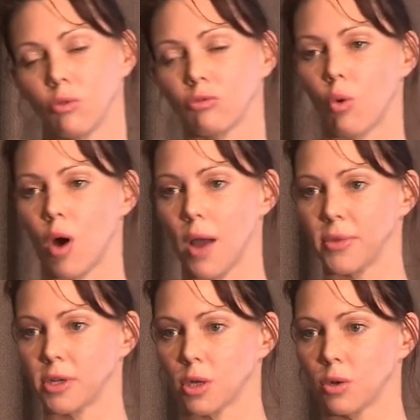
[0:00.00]
or
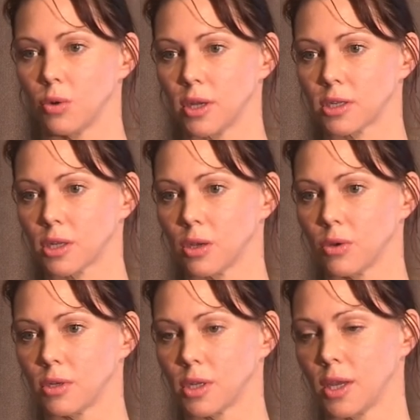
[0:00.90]
requirement to
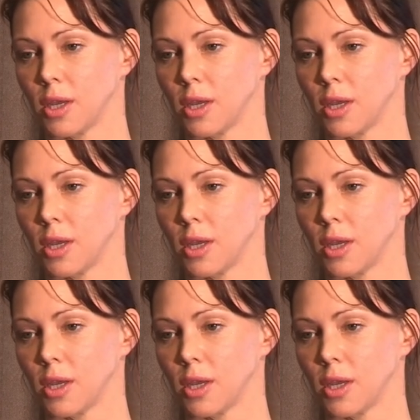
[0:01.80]
exclude